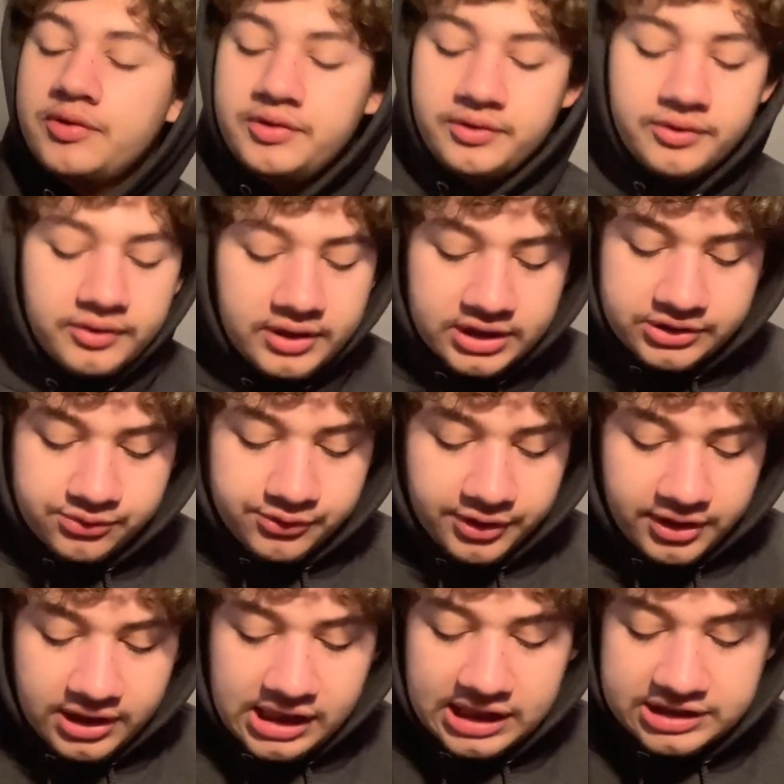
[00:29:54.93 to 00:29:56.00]
This
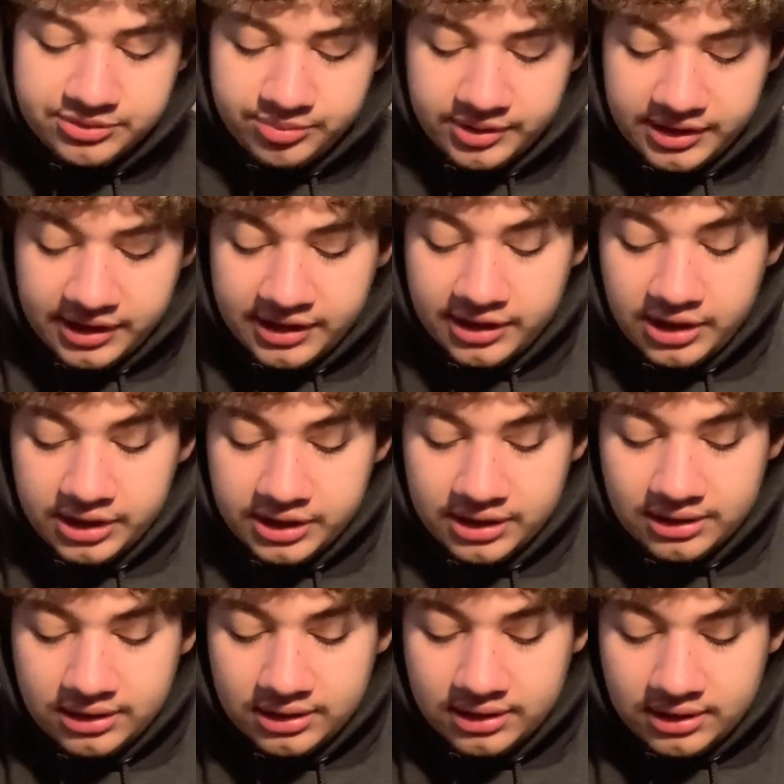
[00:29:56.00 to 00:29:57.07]
reel has been killer.
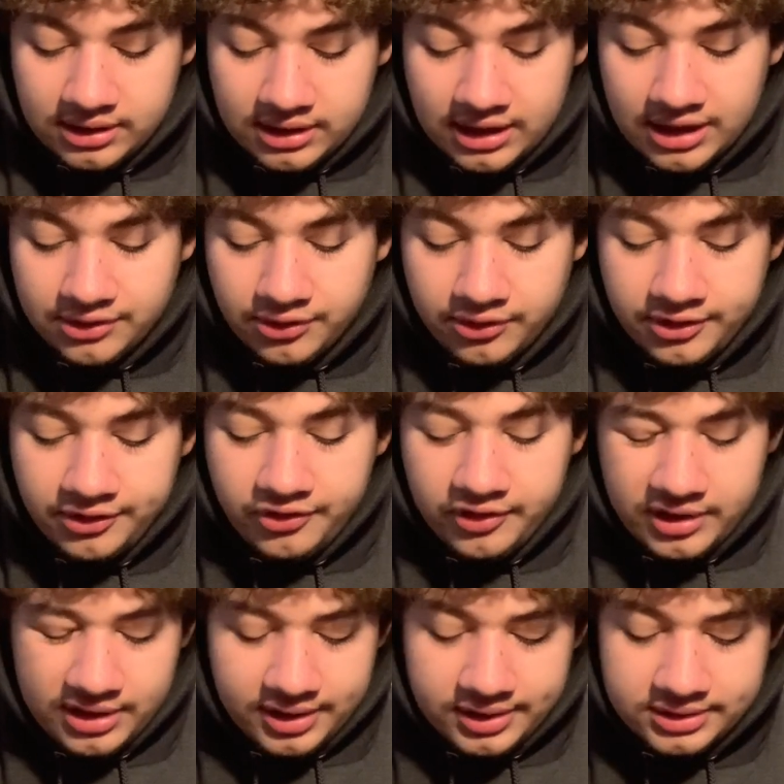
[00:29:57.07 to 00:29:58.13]
The only
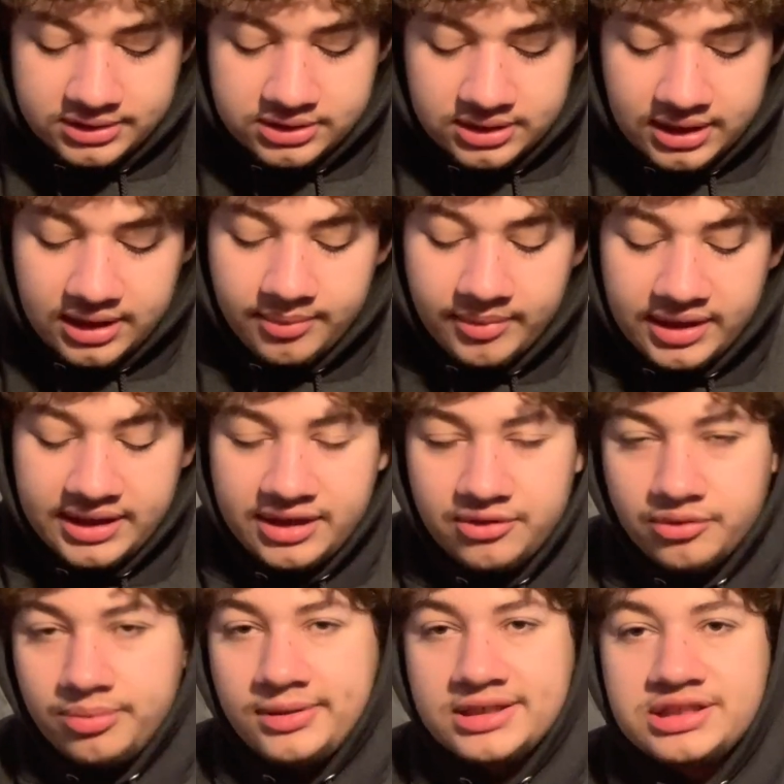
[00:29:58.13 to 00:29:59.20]
thing is I need to
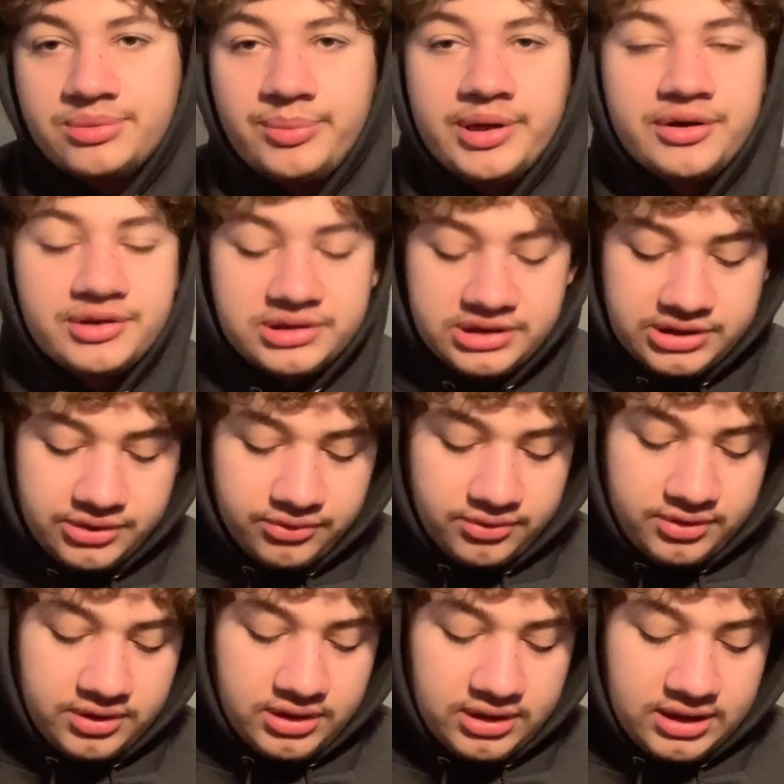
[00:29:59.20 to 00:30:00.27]
replace the bearings soon.
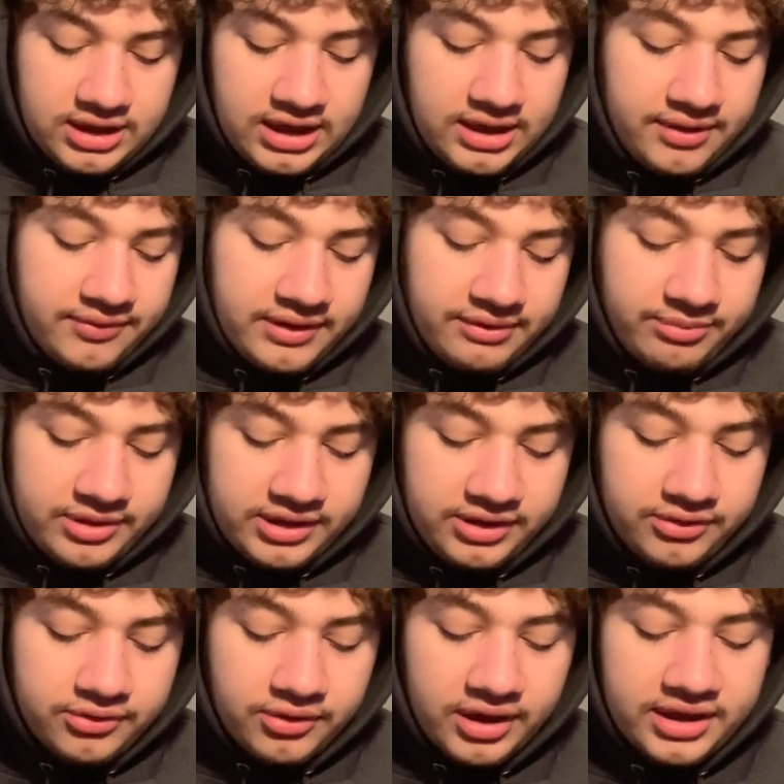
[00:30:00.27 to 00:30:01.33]
They've been
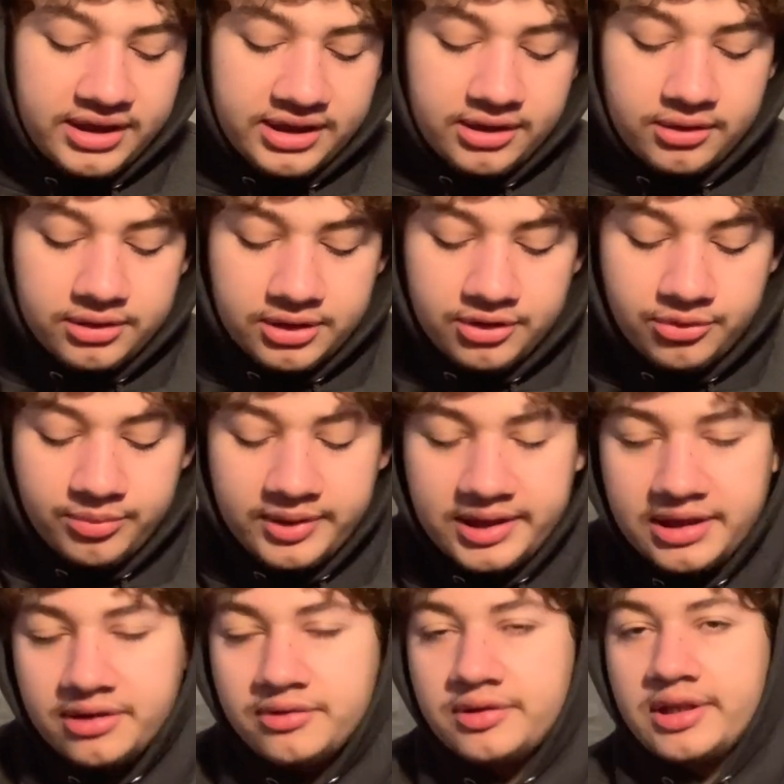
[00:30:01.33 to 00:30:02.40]
grinding a little bit here and